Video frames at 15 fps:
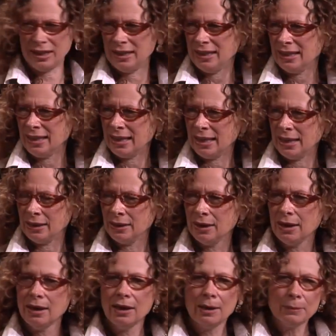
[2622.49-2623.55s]
again.
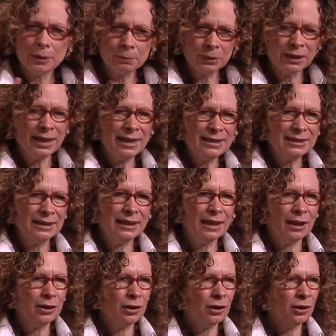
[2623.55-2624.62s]
But play
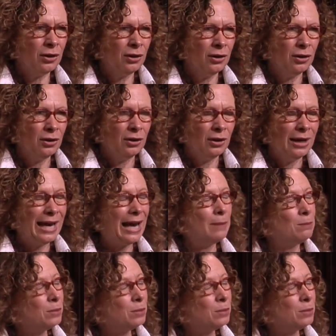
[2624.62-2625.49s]
together and